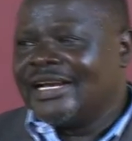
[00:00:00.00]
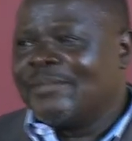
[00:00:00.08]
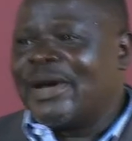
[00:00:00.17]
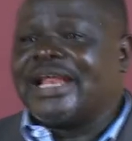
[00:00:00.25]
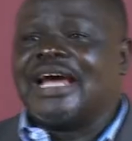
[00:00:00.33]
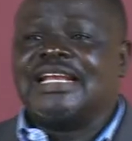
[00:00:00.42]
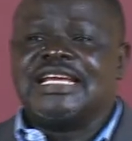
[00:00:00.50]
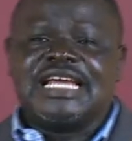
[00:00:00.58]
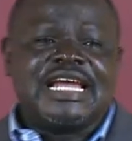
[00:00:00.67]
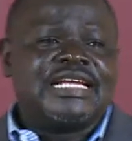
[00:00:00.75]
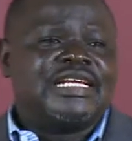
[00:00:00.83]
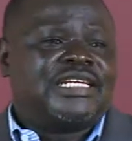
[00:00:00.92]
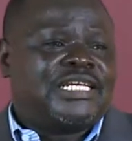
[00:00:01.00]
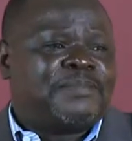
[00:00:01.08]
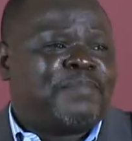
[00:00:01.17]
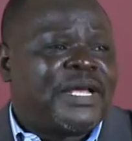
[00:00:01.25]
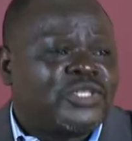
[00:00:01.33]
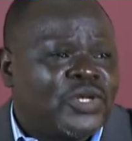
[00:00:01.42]
But at the end, it is
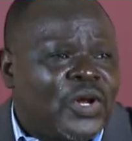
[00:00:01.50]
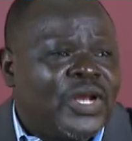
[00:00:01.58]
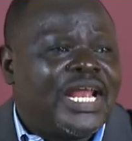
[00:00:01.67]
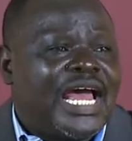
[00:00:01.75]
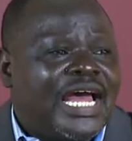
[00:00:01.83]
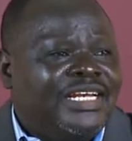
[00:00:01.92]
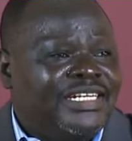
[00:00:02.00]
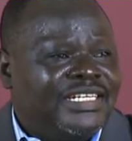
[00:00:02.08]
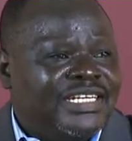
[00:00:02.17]
personal and